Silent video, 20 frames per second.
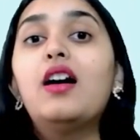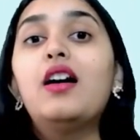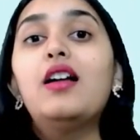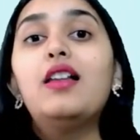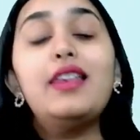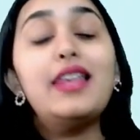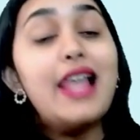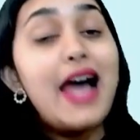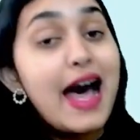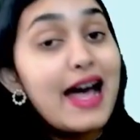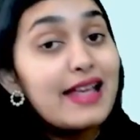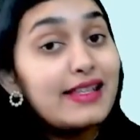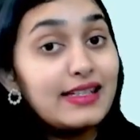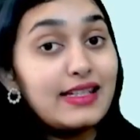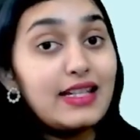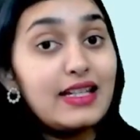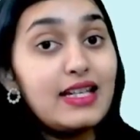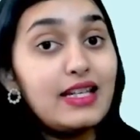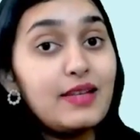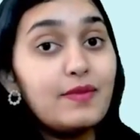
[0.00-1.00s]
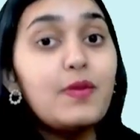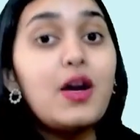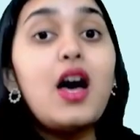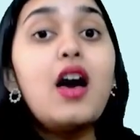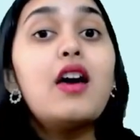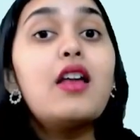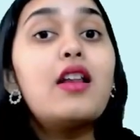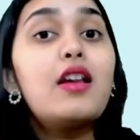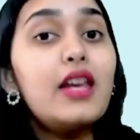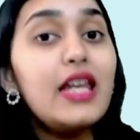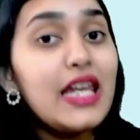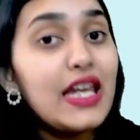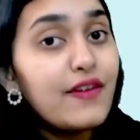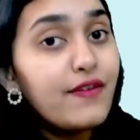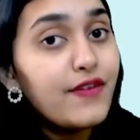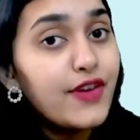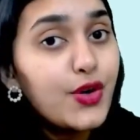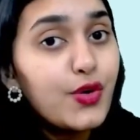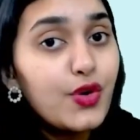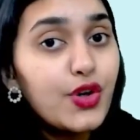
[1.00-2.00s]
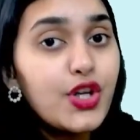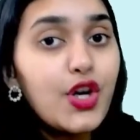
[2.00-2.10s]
Lastly, review